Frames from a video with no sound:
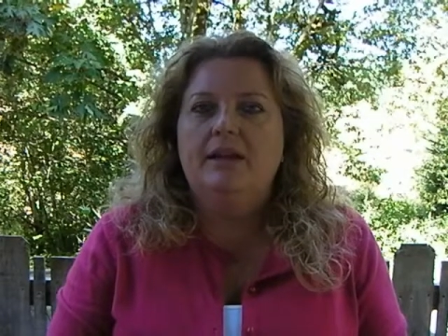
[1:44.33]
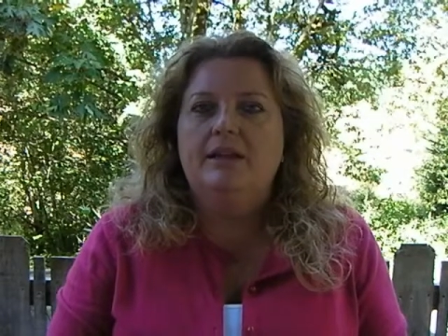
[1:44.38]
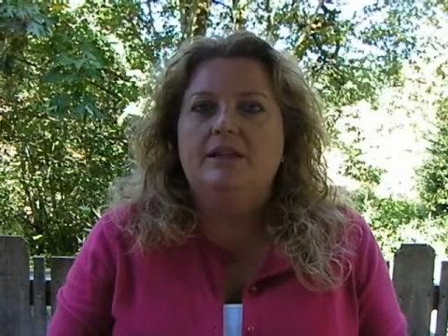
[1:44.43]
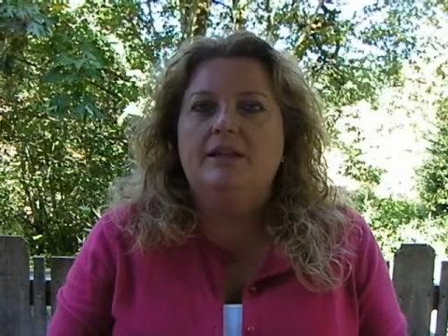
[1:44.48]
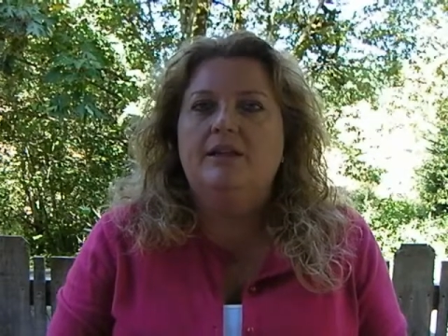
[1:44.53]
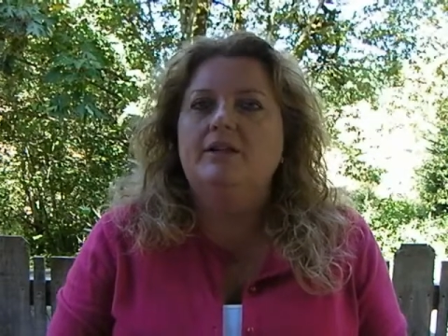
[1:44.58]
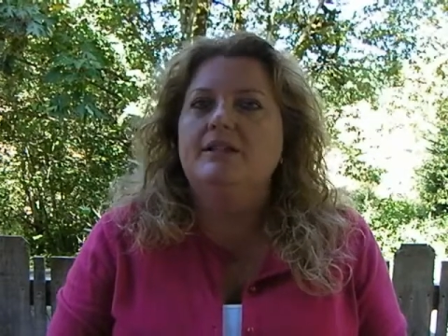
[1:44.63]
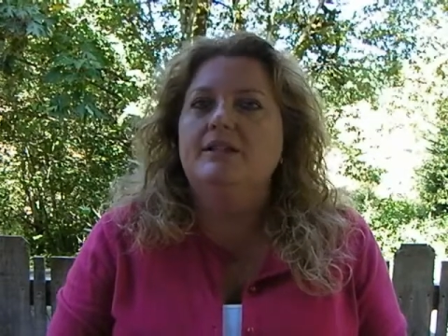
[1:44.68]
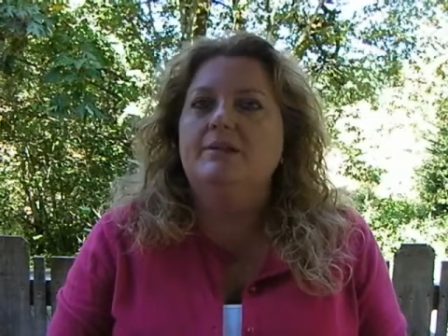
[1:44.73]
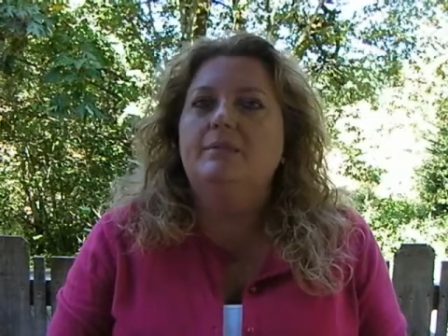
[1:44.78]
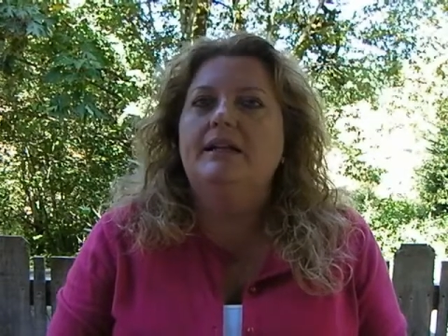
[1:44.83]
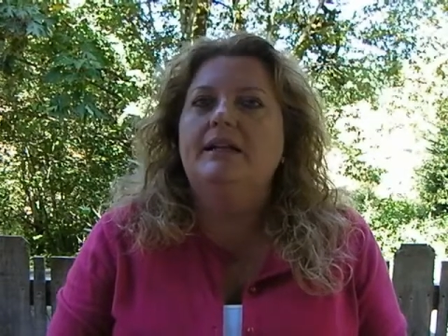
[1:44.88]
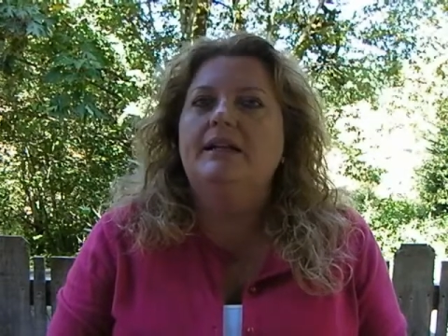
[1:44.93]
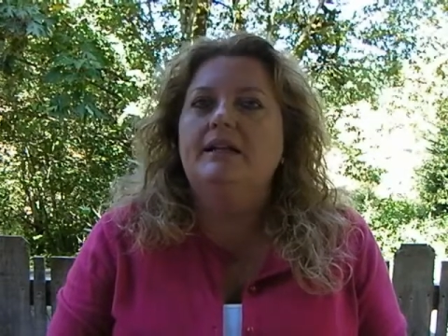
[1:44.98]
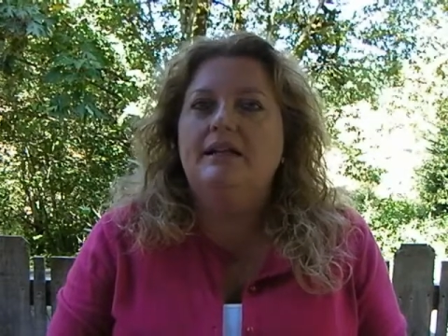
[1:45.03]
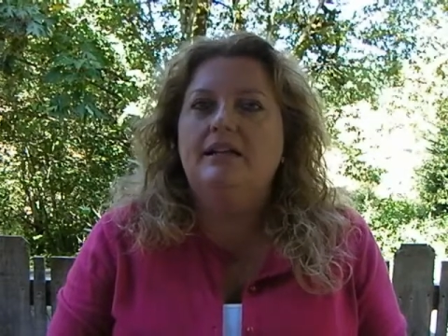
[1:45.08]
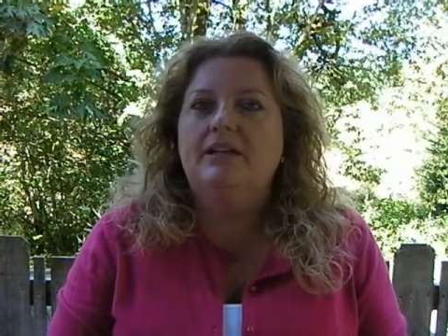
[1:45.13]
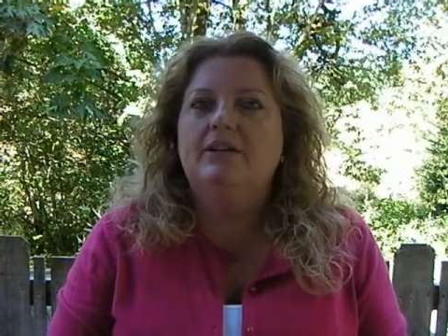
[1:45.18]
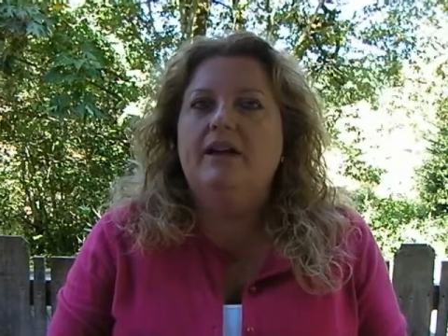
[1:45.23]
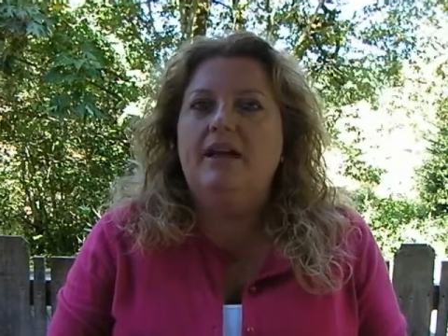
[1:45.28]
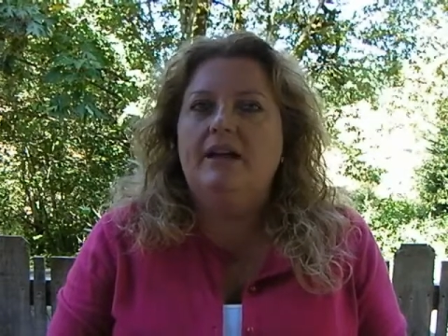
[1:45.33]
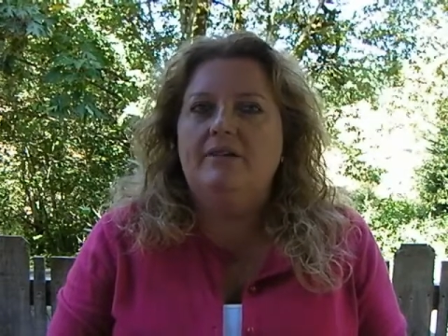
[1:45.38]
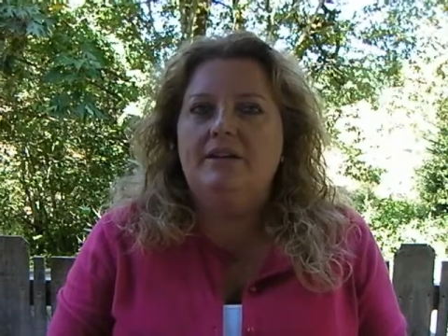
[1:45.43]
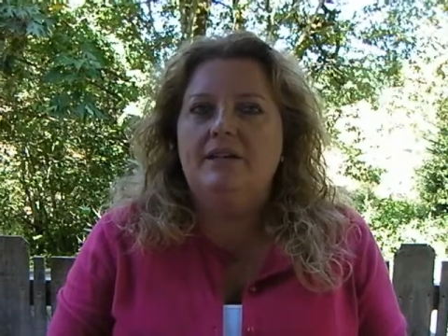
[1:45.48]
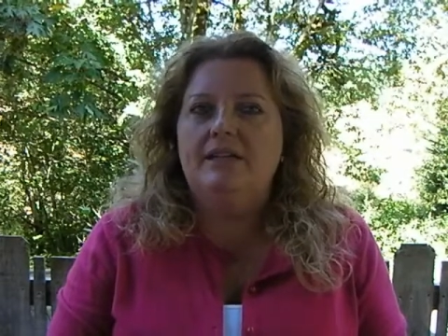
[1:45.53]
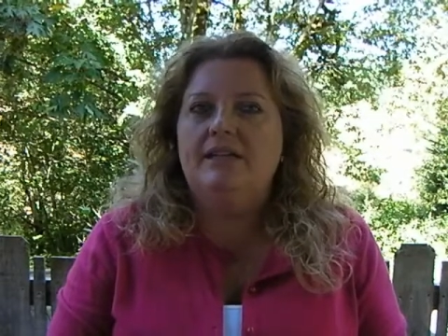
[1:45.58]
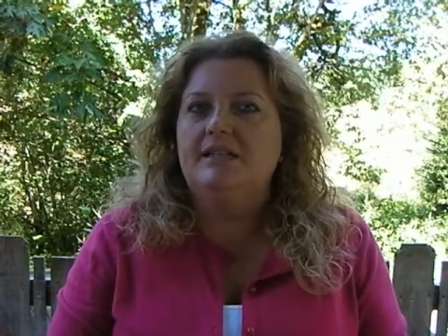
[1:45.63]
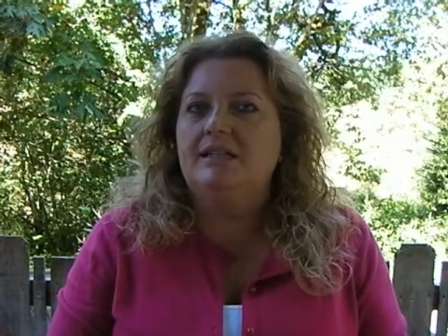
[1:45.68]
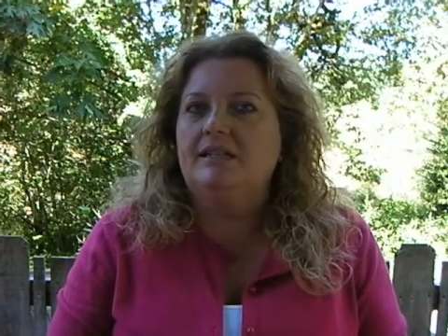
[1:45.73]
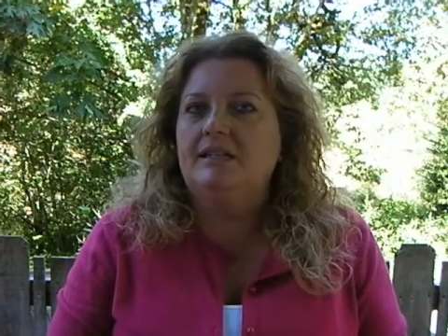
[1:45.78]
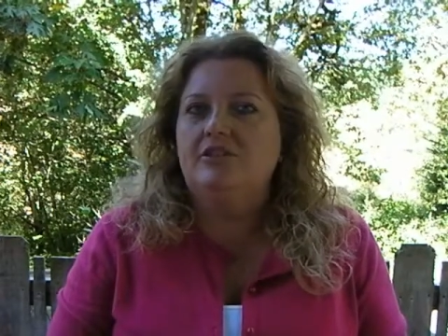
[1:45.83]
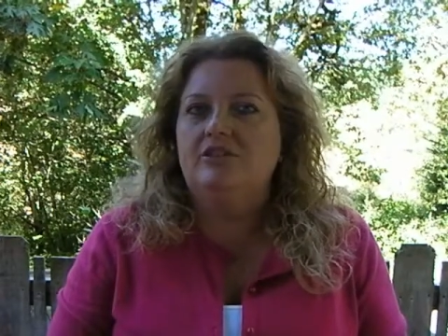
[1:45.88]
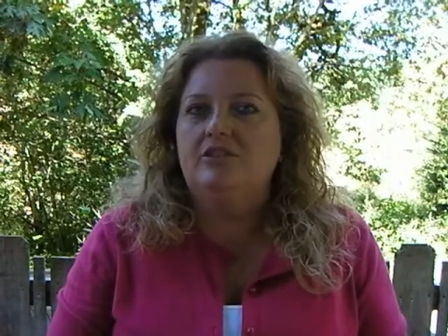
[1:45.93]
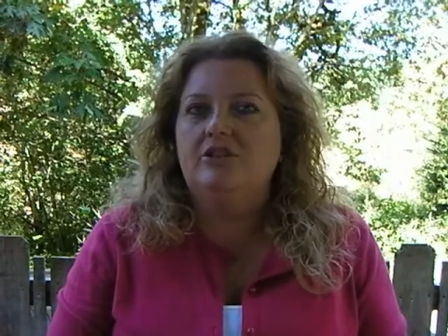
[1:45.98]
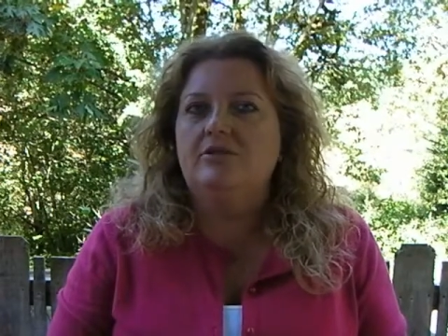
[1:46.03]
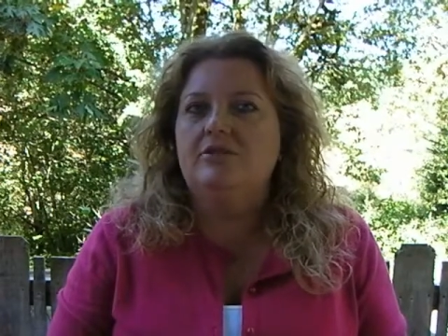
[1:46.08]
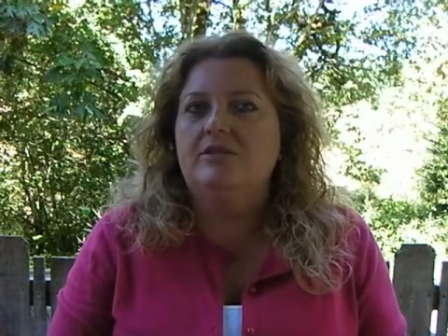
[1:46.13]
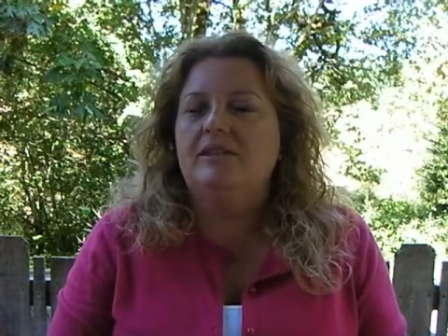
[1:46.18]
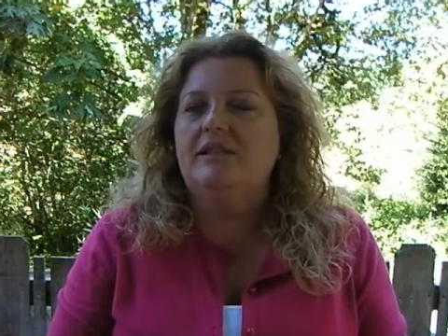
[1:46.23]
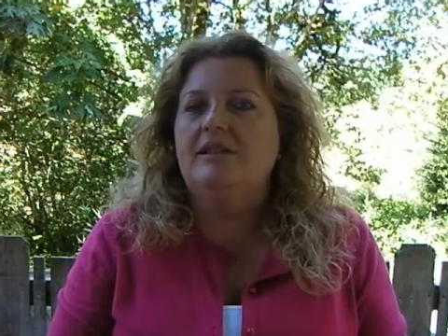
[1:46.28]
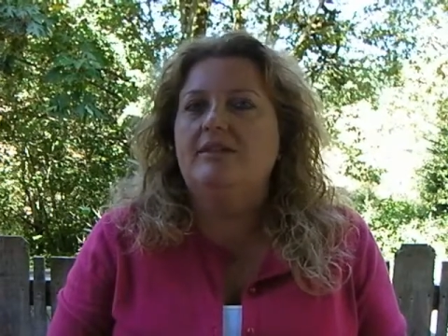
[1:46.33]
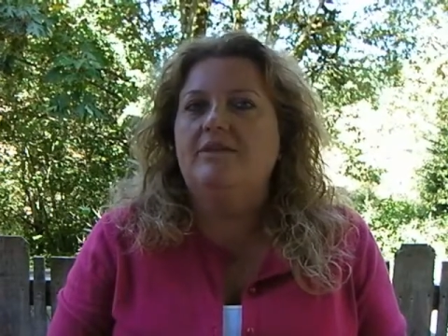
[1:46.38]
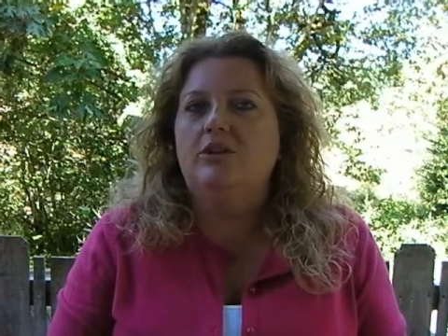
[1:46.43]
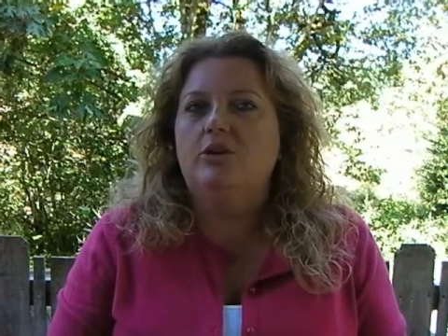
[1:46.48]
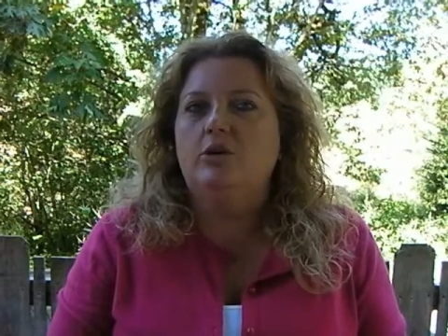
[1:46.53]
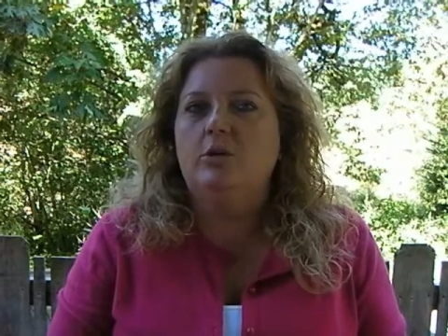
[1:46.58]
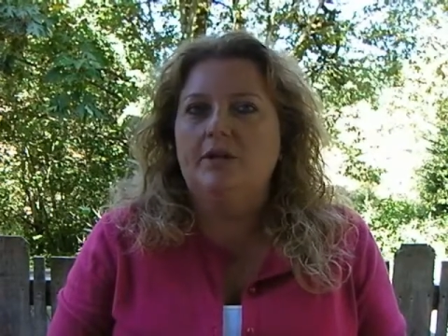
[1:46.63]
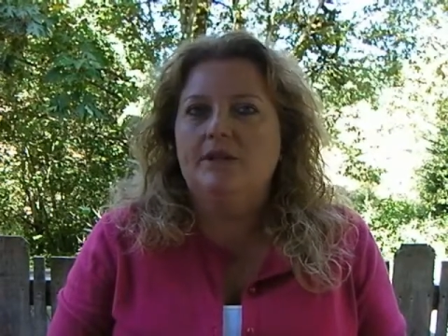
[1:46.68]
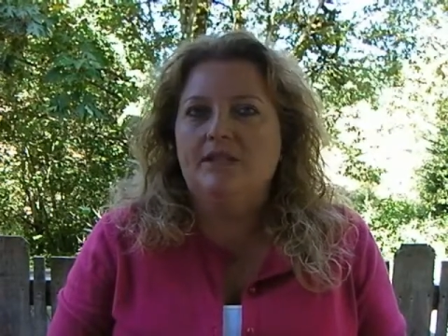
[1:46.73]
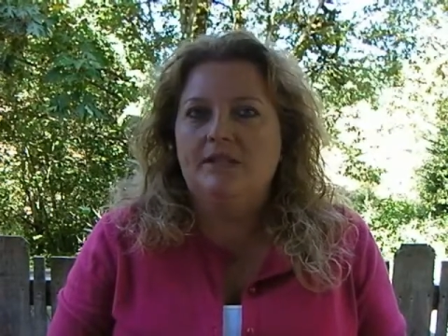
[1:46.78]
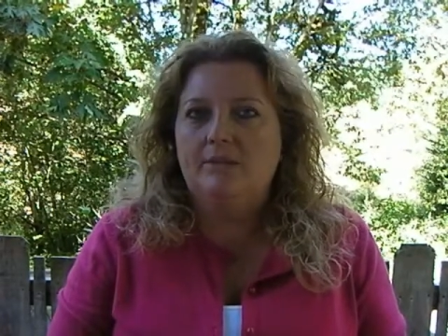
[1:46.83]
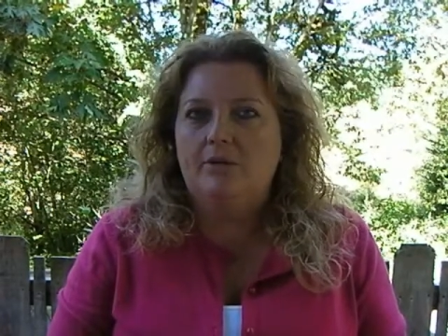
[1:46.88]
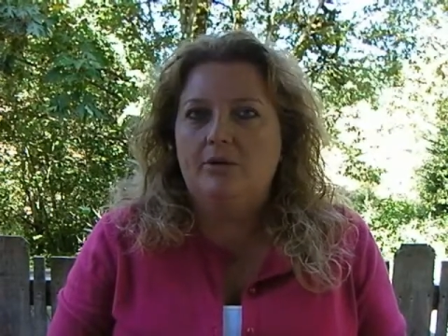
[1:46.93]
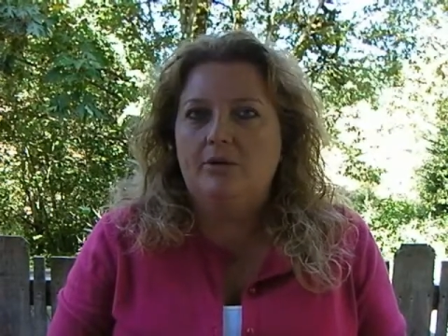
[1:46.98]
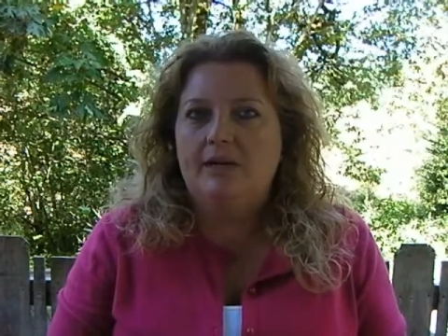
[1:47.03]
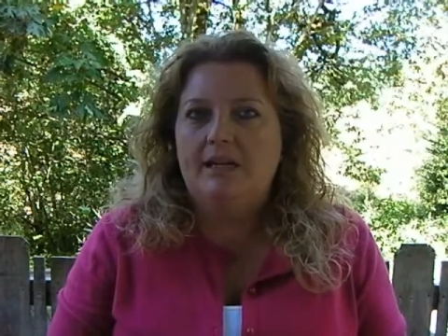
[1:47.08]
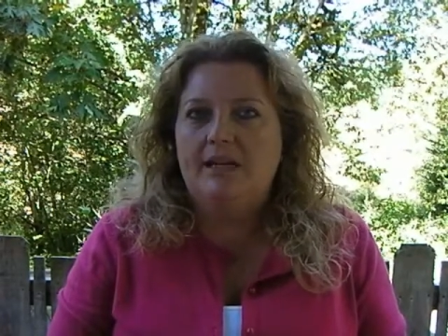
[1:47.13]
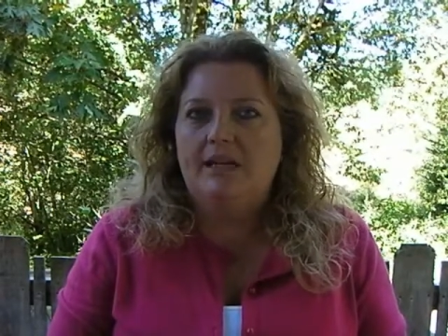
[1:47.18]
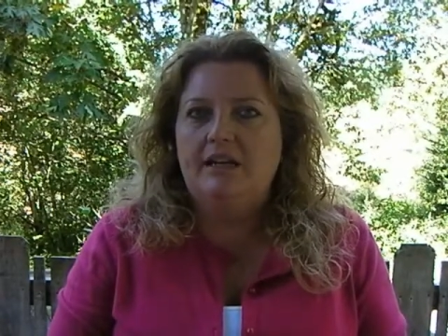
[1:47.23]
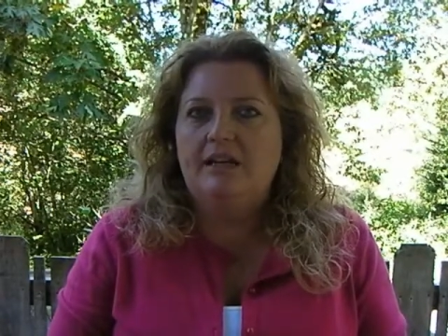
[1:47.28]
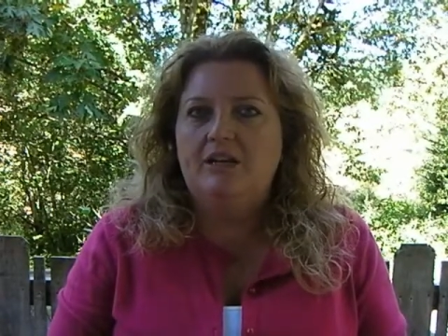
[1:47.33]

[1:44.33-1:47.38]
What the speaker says: There has been clear evidence that shows that if you quit smoking,